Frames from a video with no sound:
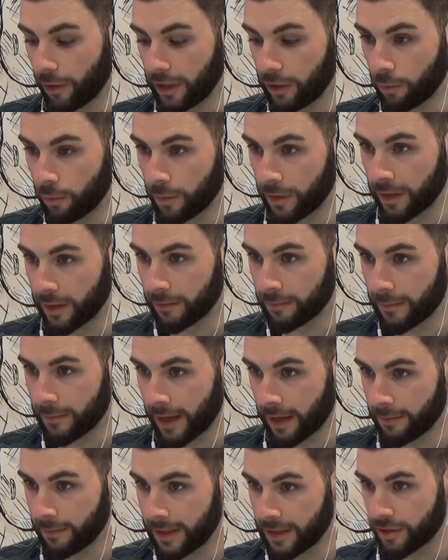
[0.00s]
he's doing with
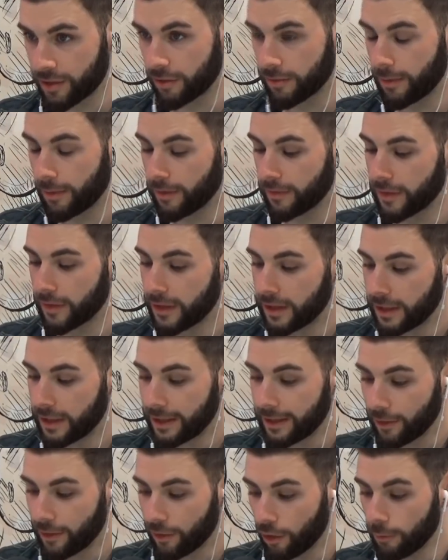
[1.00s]
Magomed Sharapov,
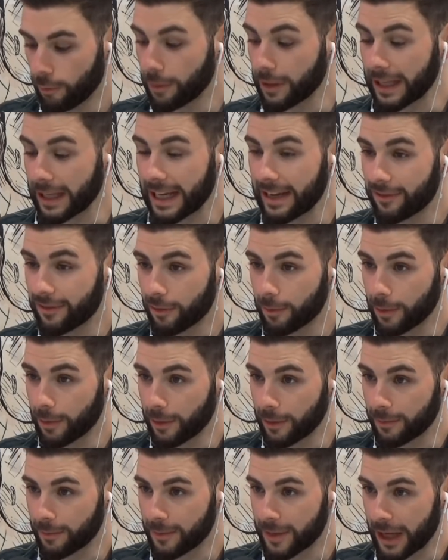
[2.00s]

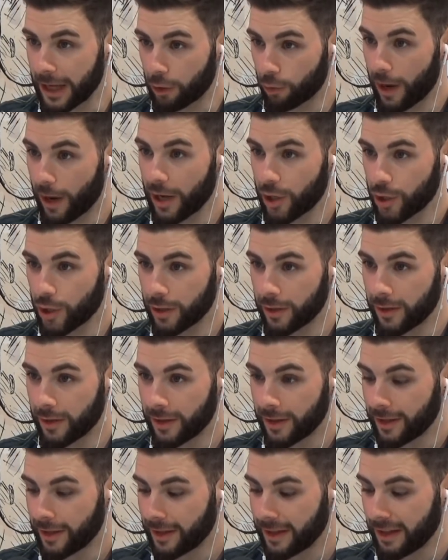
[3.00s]
unbelievable aggression,
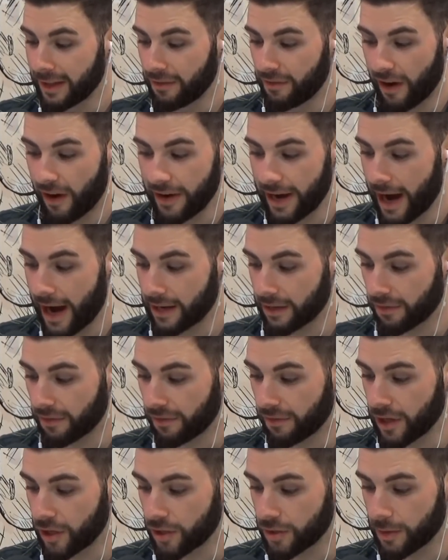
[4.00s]
very hard to
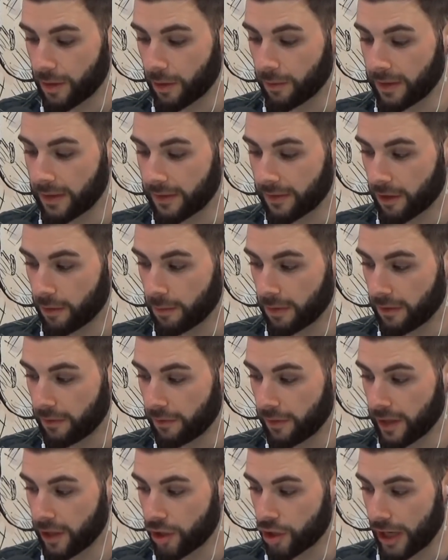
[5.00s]
finish. So I don't think it's gonna be a
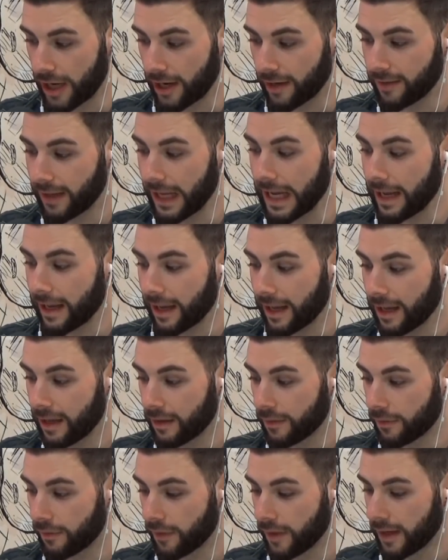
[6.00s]
finish. And I think
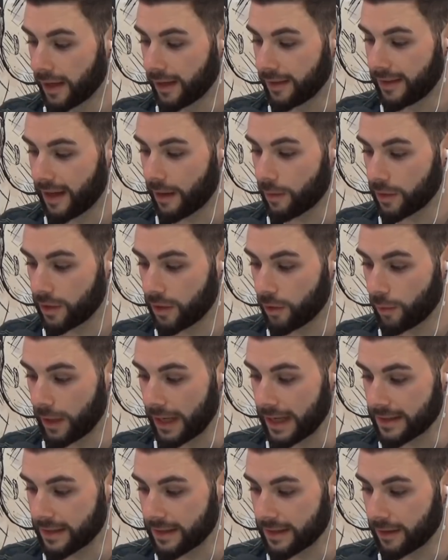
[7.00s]
if Dawodu
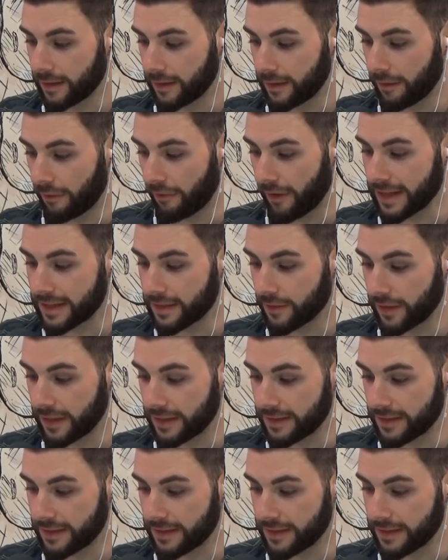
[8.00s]
isn't defensively